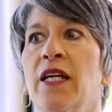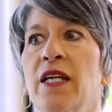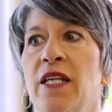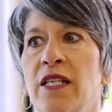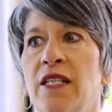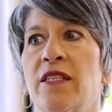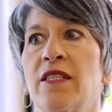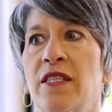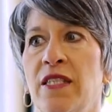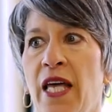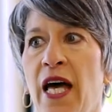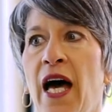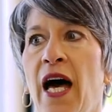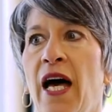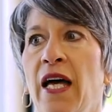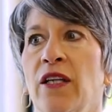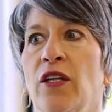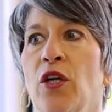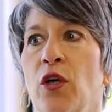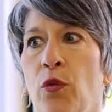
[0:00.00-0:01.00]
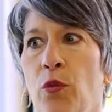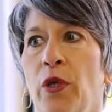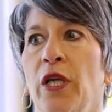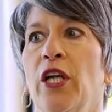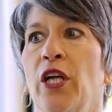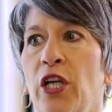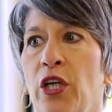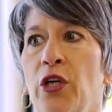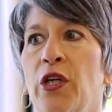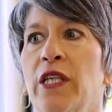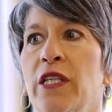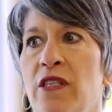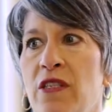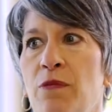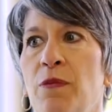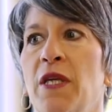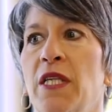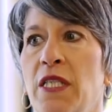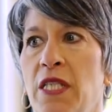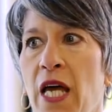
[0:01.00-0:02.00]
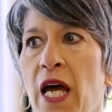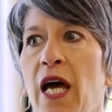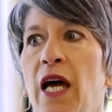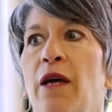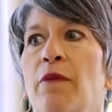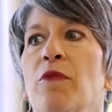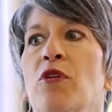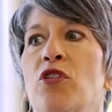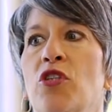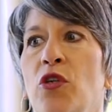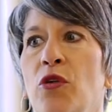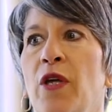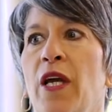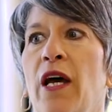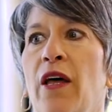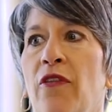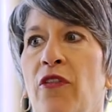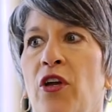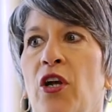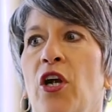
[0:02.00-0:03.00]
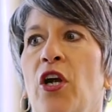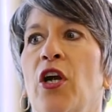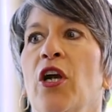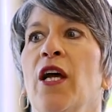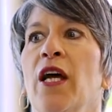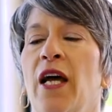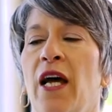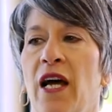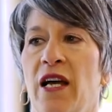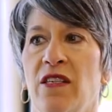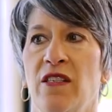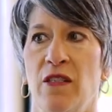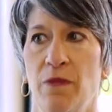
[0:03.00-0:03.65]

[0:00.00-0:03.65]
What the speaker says: is that we are going to spend time together as